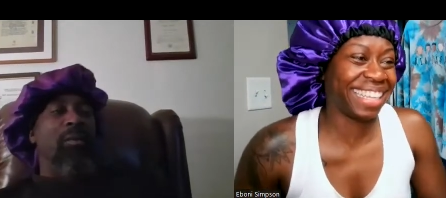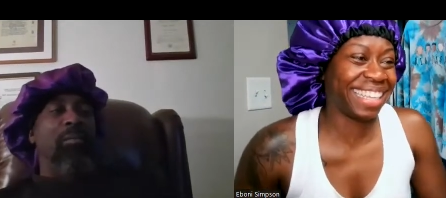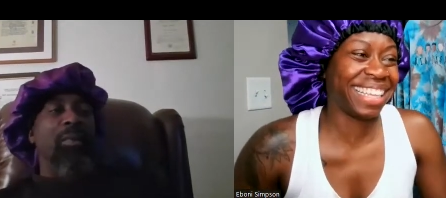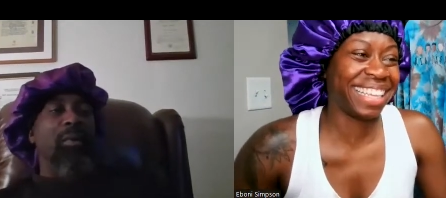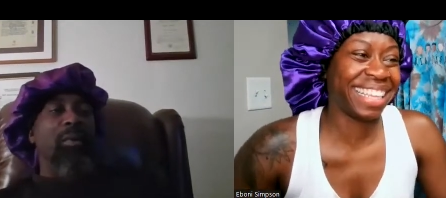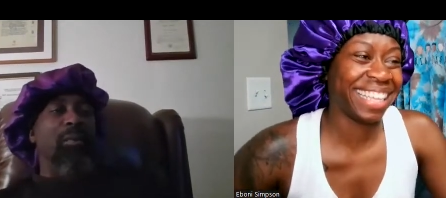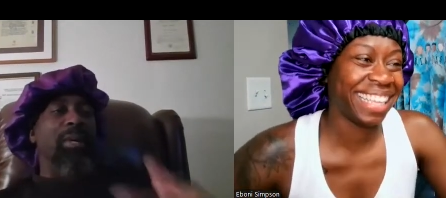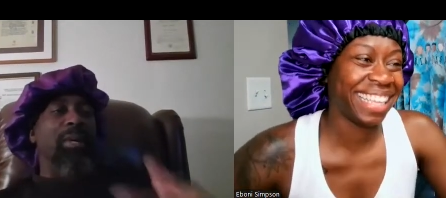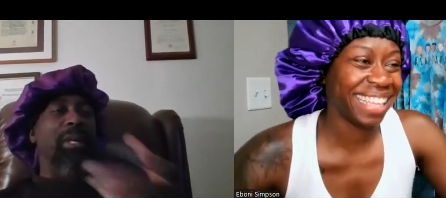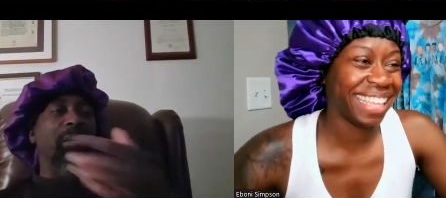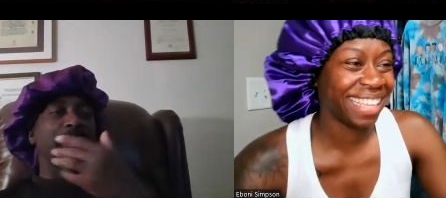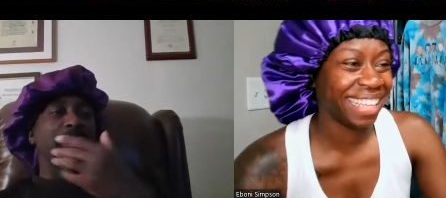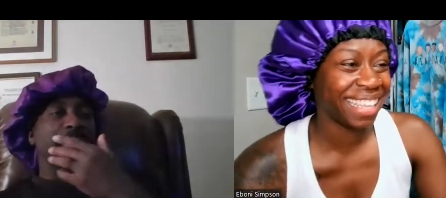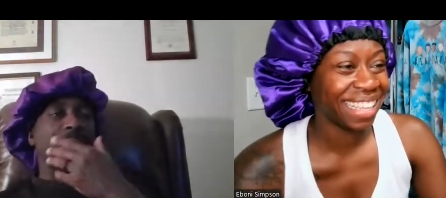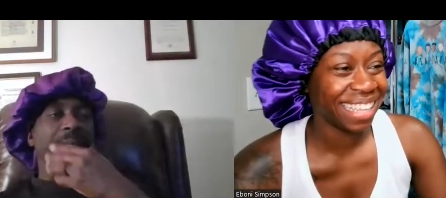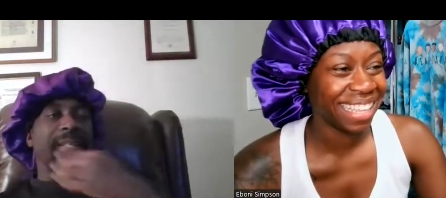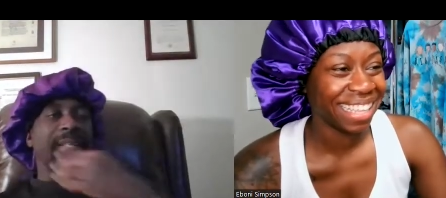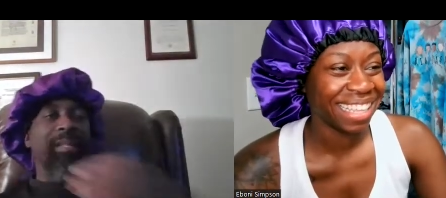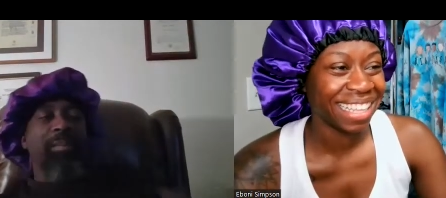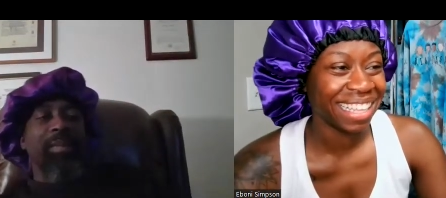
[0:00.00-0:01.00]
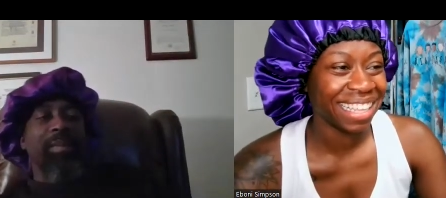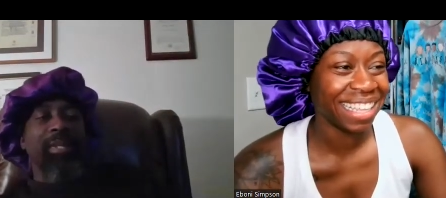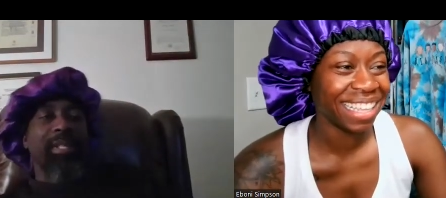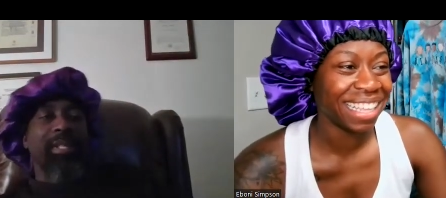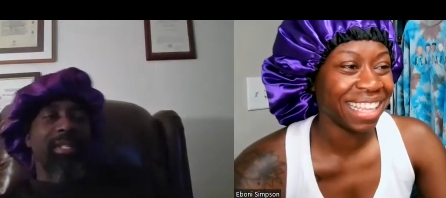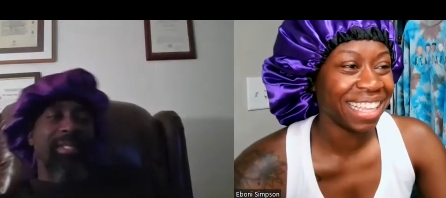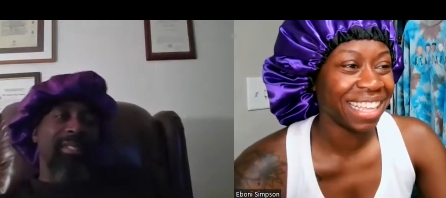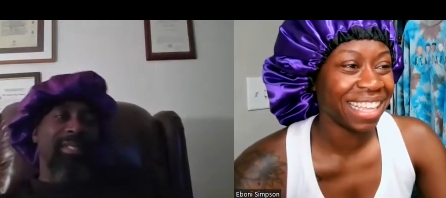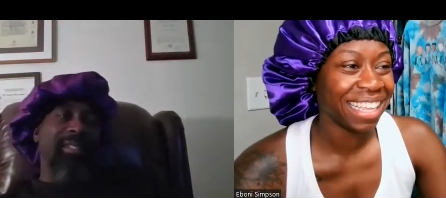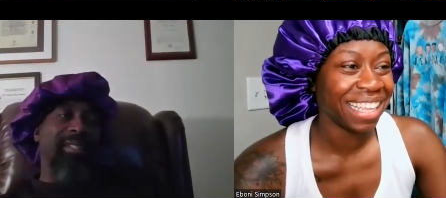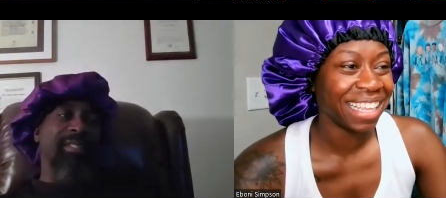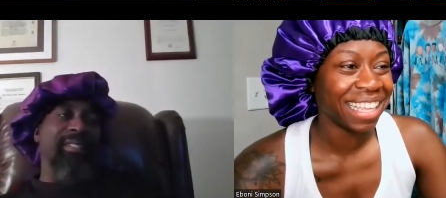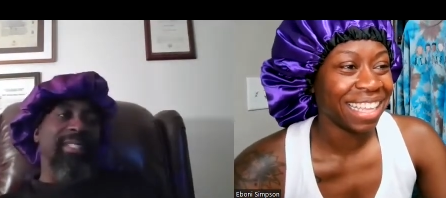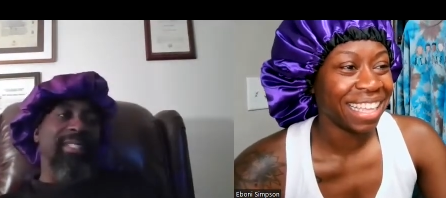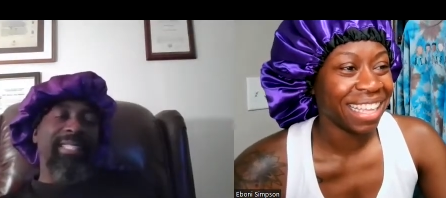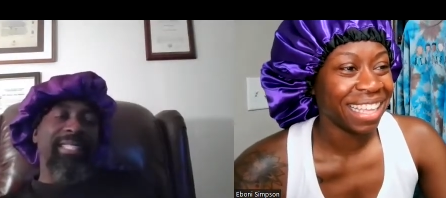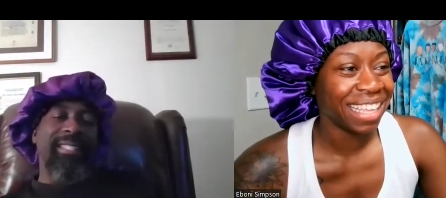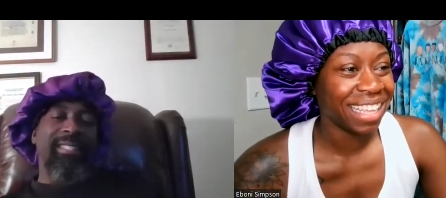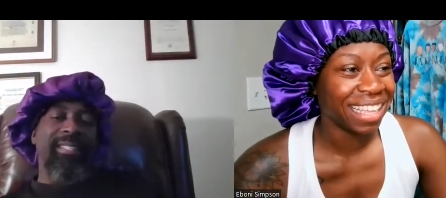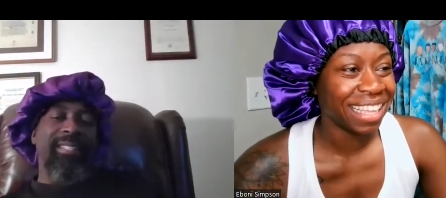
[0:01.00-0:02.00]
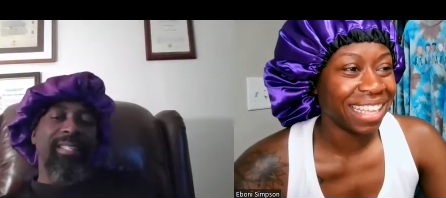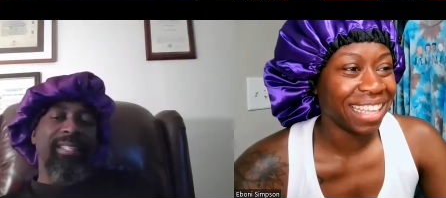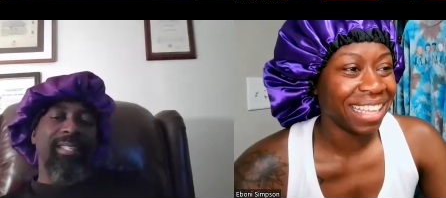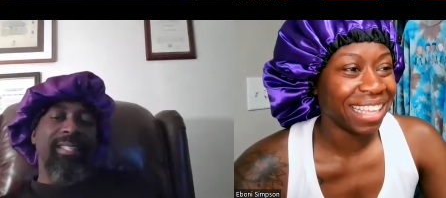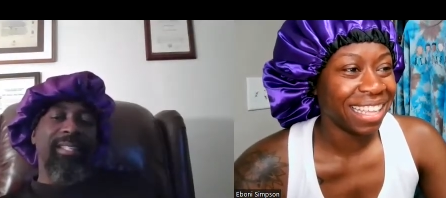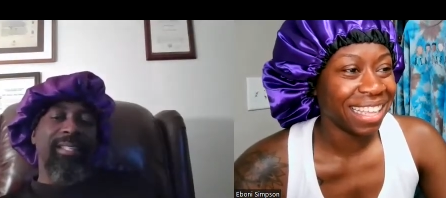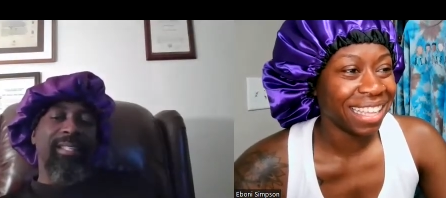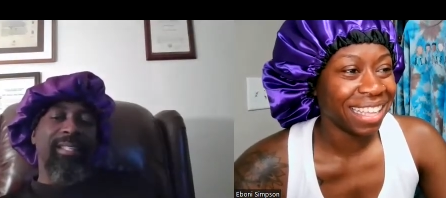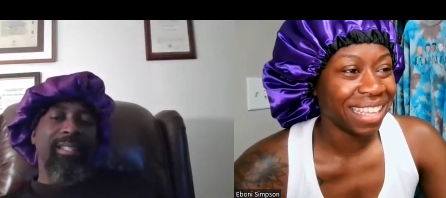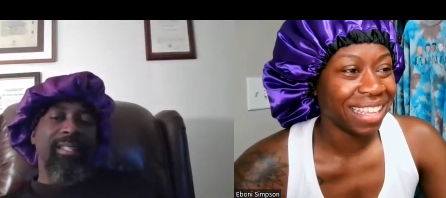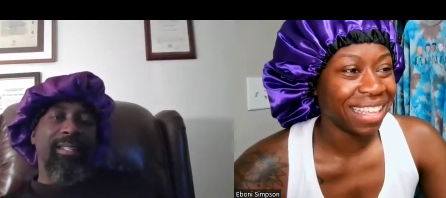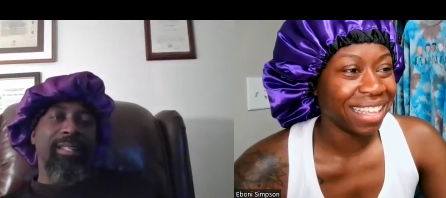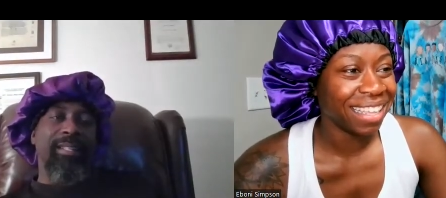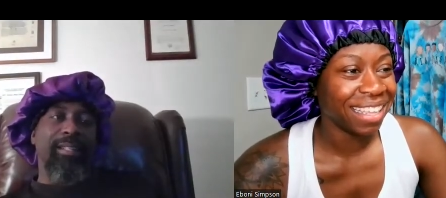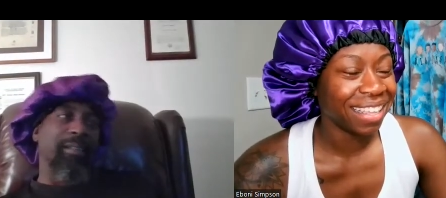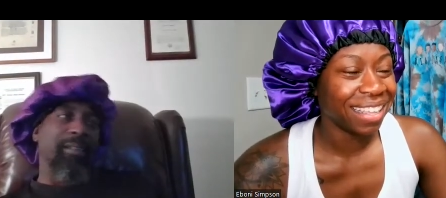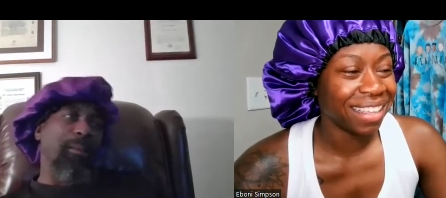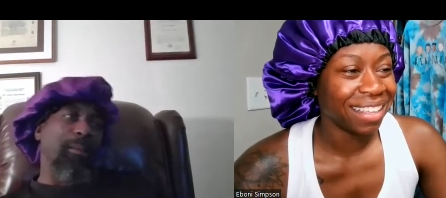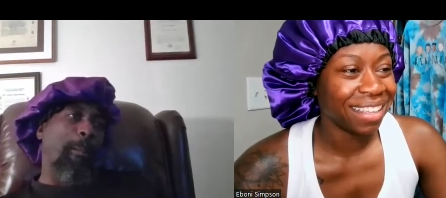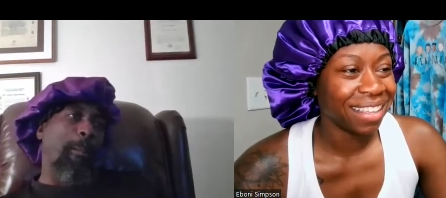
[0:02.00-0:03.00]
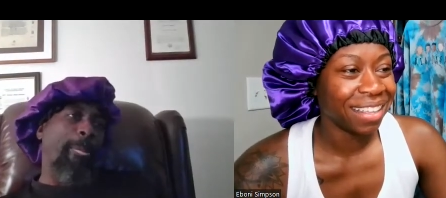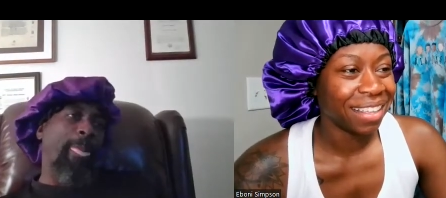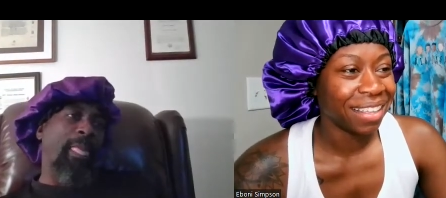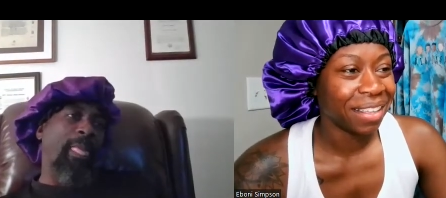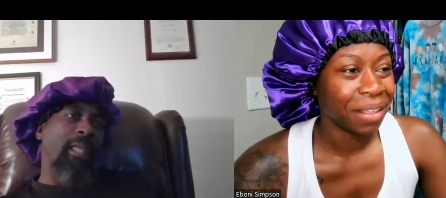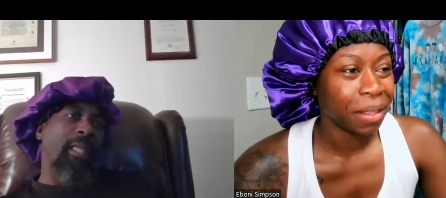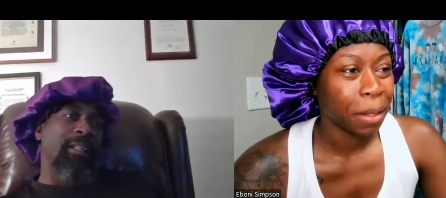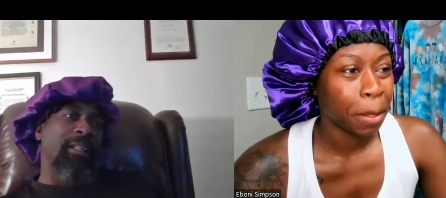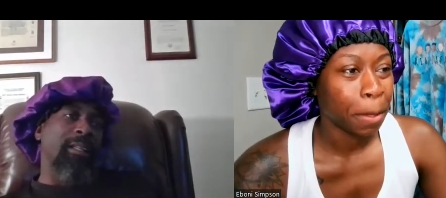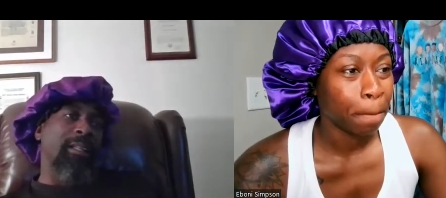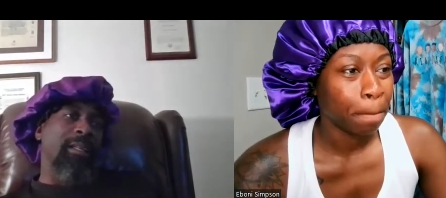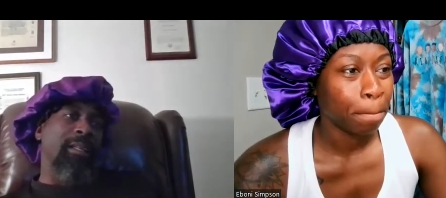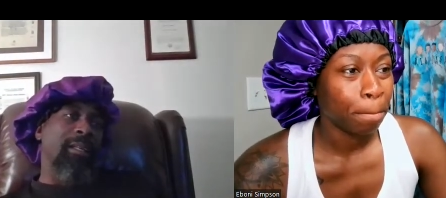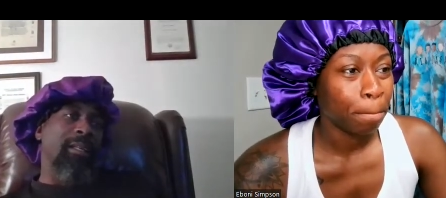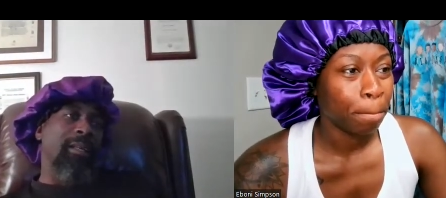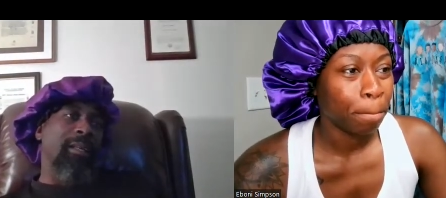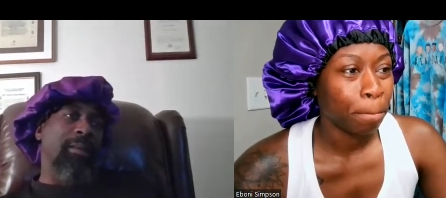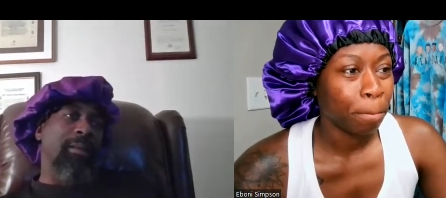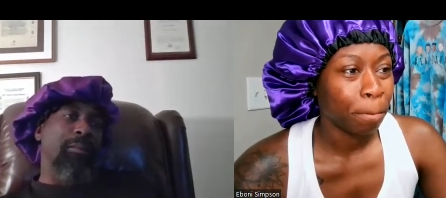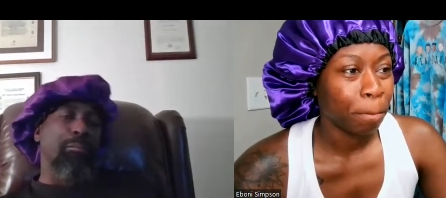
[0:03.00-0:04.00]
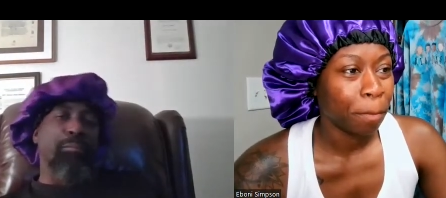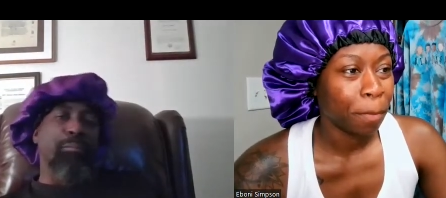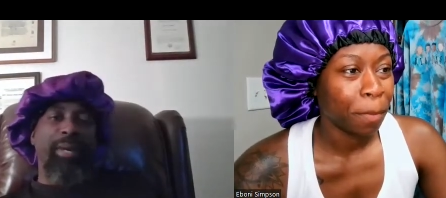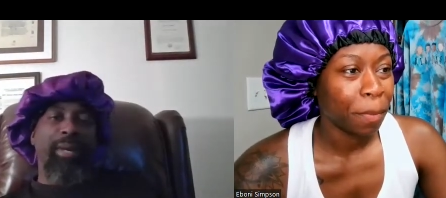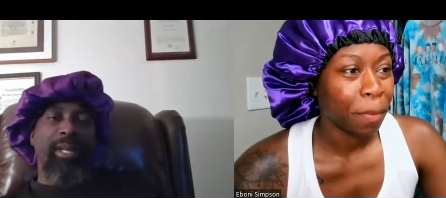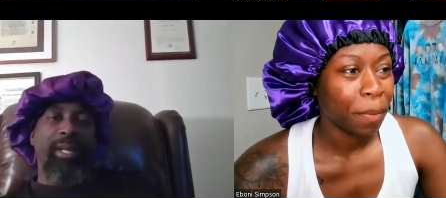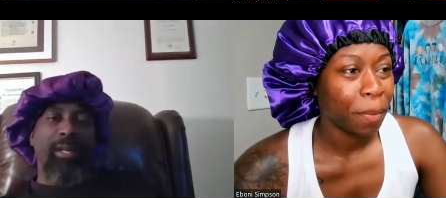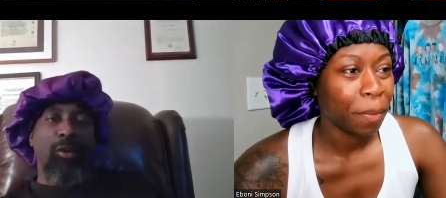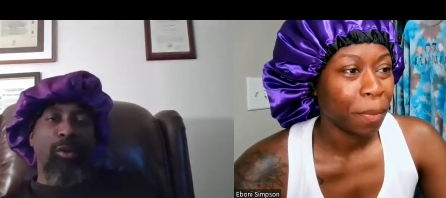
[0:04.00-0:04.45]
Speaker 1: my wife put it up in this here. This is a, a, a break